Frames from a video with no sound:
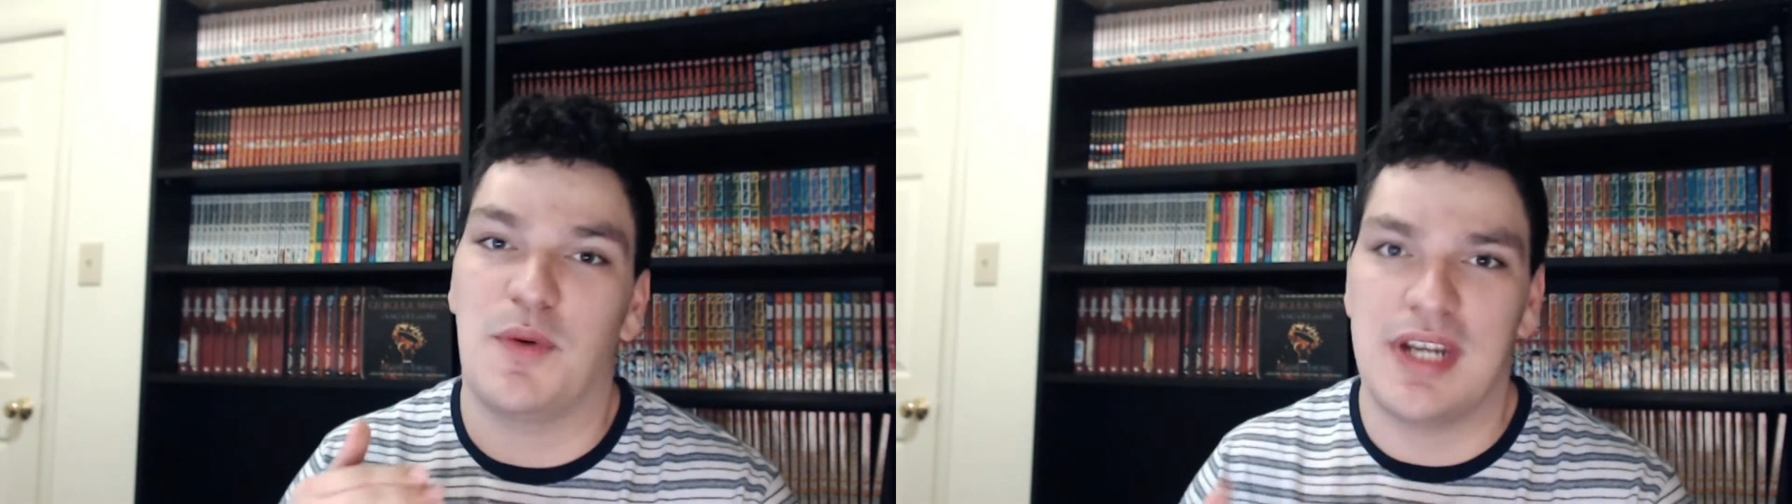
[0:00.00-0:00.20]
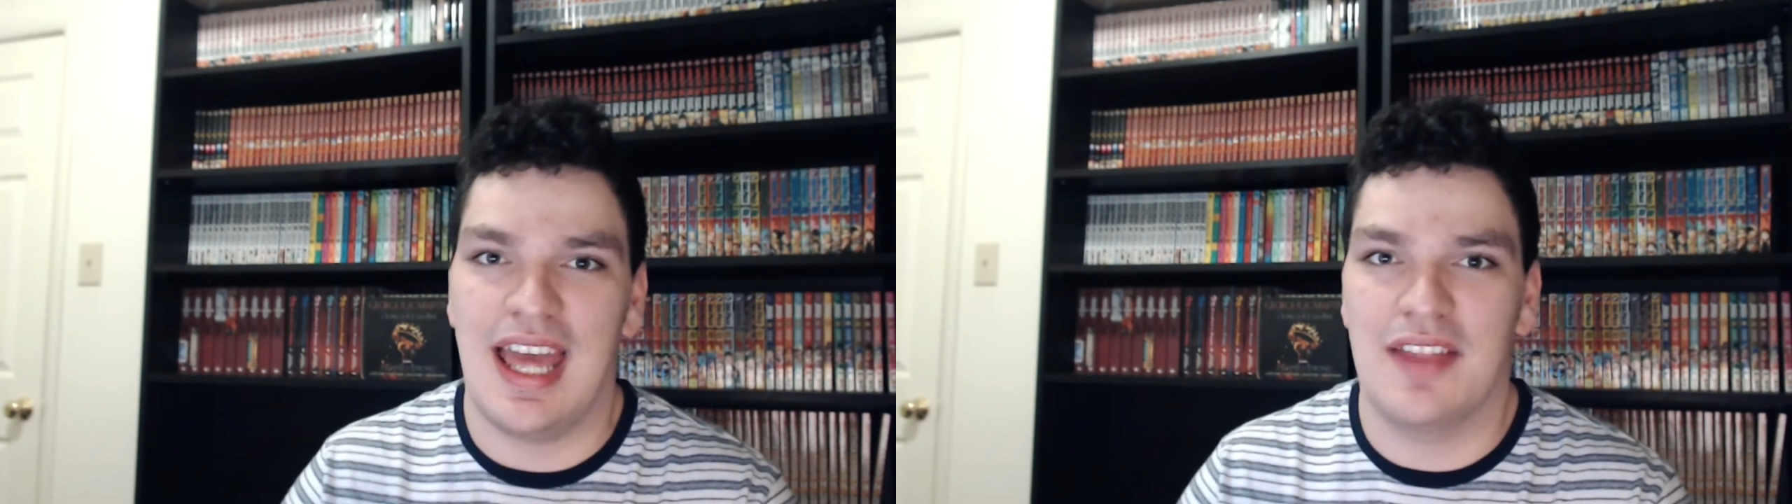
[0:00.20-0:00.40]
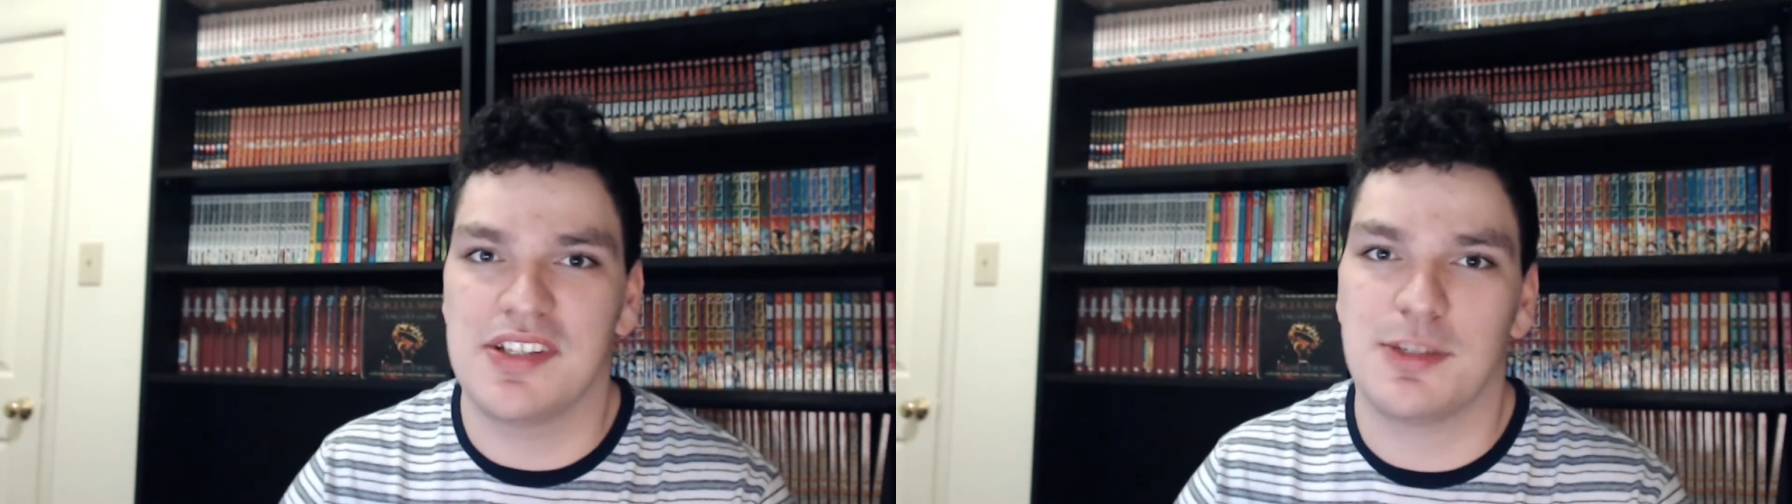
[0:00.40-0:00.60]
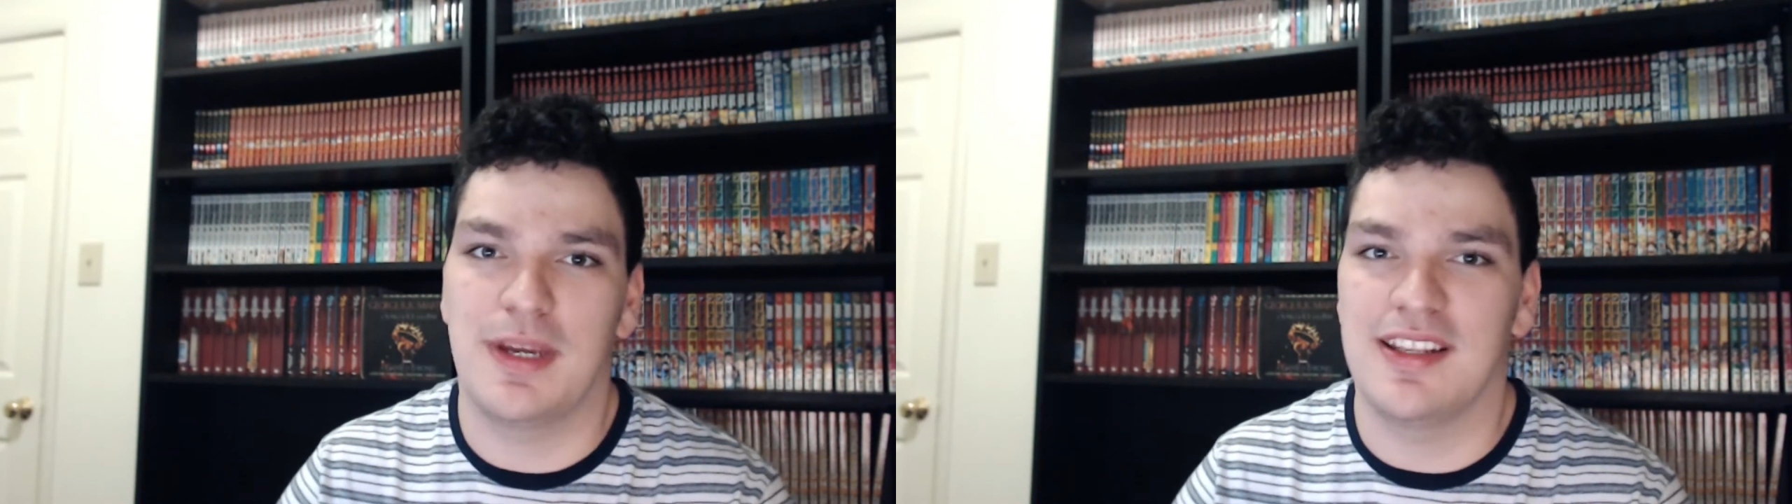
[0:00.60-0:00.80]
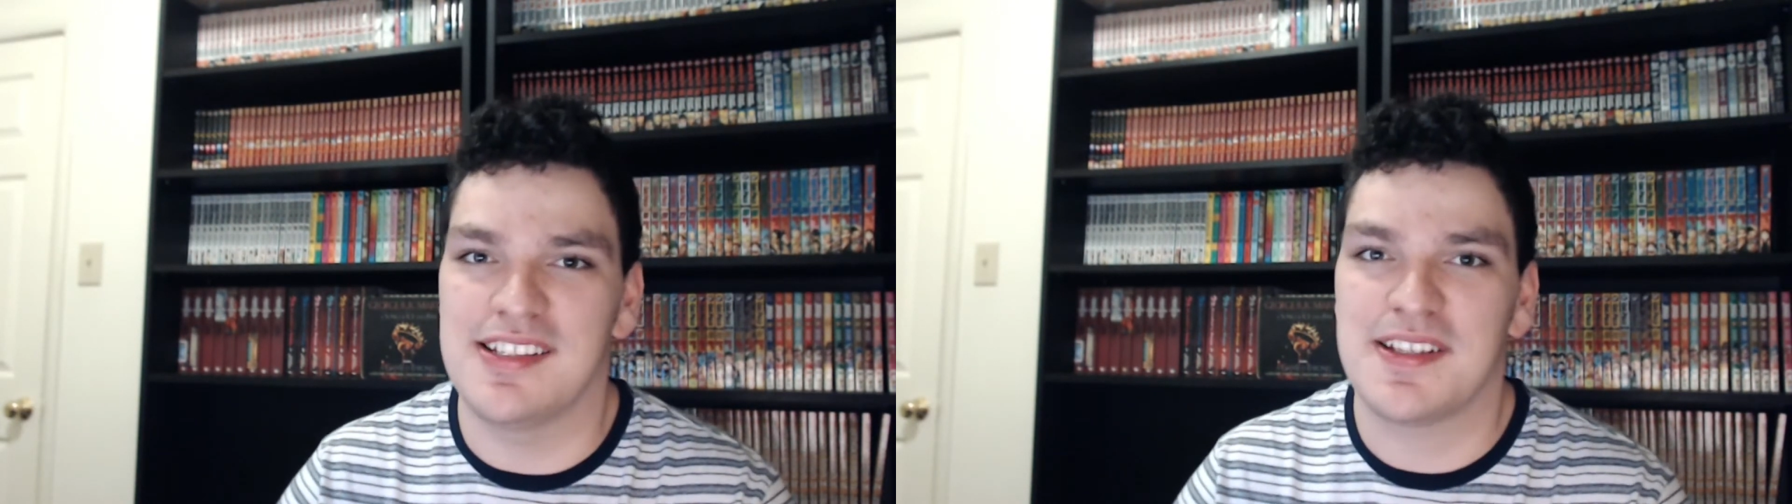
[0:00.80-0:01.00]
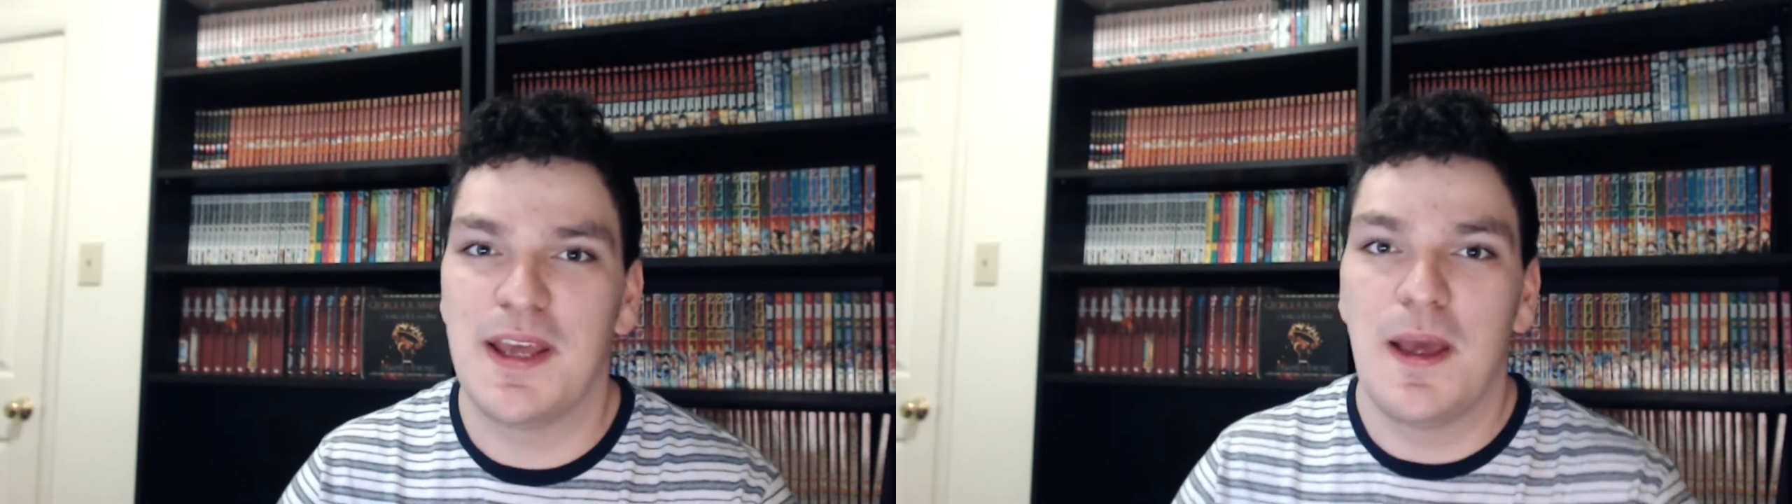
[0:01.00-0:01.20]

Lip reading: I want to add this to my list.